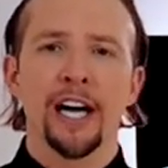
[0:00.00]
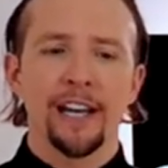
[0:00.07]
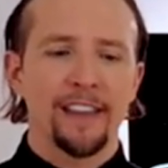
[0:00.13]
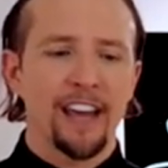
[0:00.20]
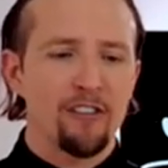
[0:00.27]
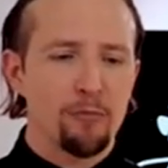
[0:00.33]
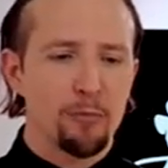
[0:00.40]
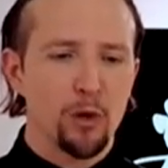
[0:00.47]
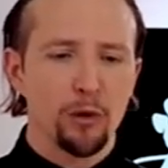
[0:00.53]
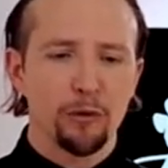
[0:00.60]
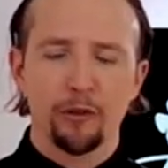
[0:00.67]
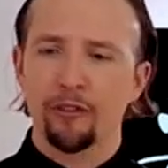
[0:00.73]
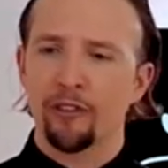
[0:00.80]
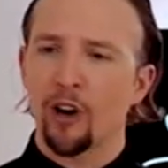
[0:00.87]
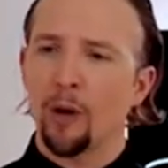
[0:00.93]
they've moved
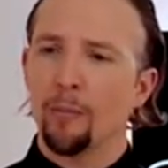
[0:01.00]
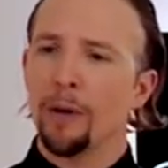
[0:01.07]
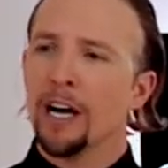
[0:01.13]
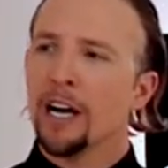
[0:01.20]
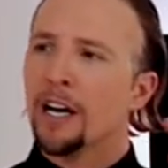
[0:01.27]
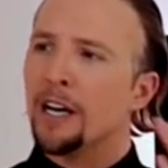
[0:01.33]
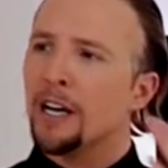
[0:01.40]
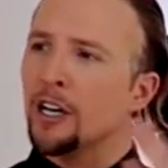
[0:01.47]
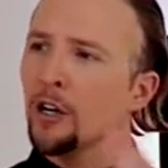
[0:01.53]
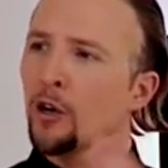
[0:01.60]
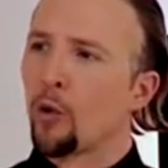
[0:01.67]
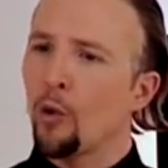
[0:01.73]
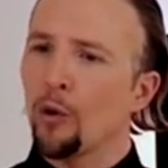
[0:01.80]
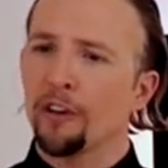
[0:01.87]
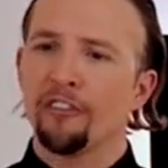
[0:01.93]
from
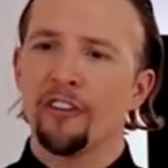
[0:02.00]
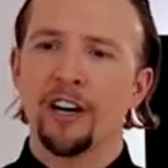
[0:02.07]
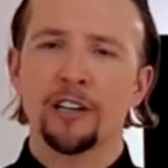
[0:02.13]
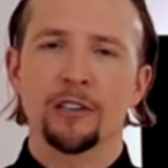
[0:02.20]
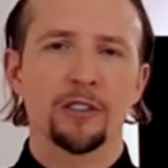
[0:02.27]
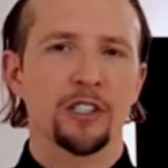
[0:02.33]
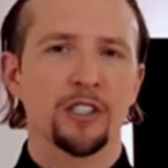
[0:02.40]
quarterfinals